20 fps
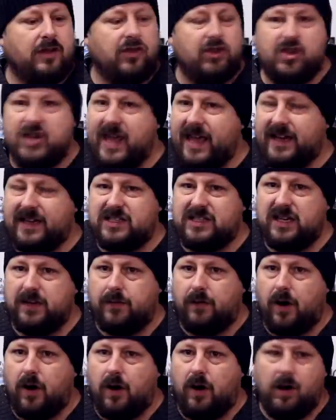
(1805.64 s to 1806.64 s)
the
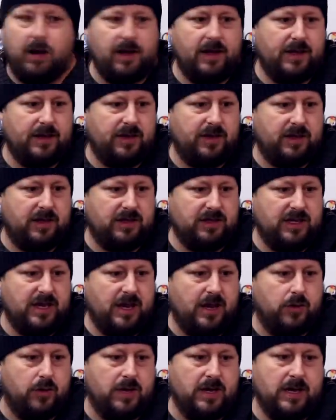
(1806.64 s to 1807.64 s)
negative are, you
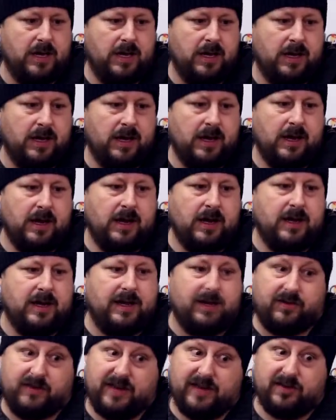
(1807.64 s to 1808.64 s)
know,
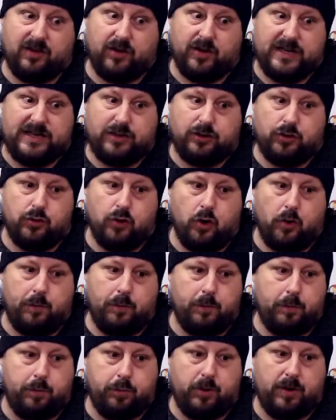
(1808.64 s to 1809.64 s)
it says on there, do
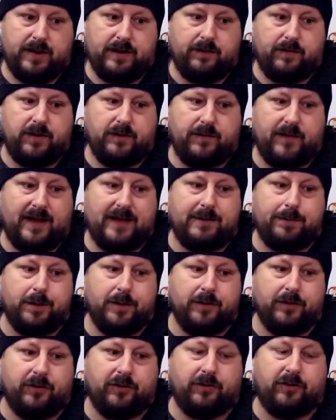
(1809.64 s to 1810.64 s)
not breathe the
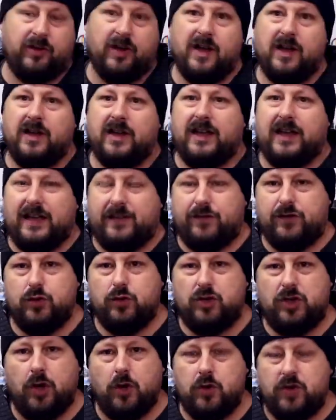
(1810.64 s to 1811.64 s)
vapors. If
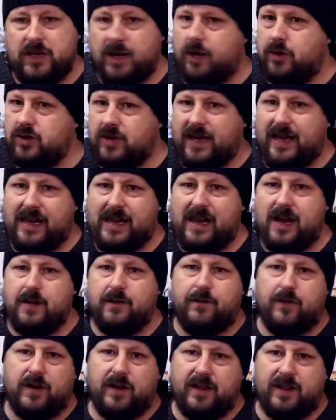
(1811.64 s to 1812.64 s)
you do, you know, you get a lung
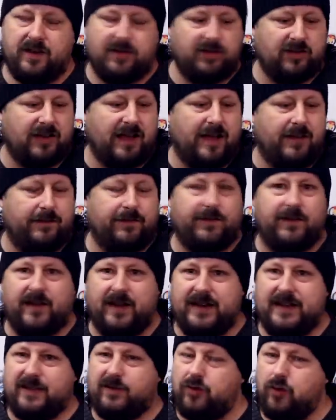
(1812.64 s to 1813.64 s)
full of this stuff
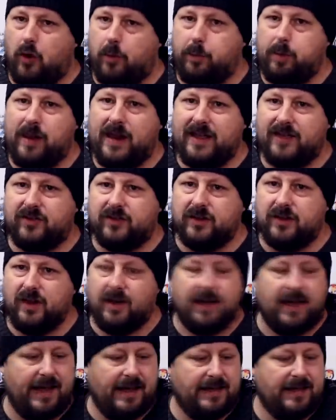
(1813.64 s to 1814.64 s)
and it's not pleasant,
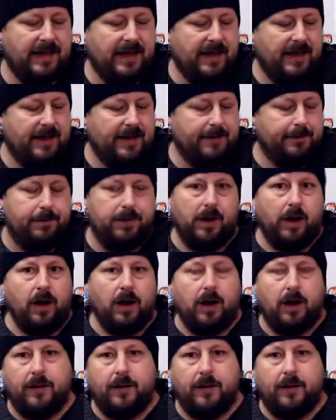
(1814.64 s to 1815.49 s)
okay? But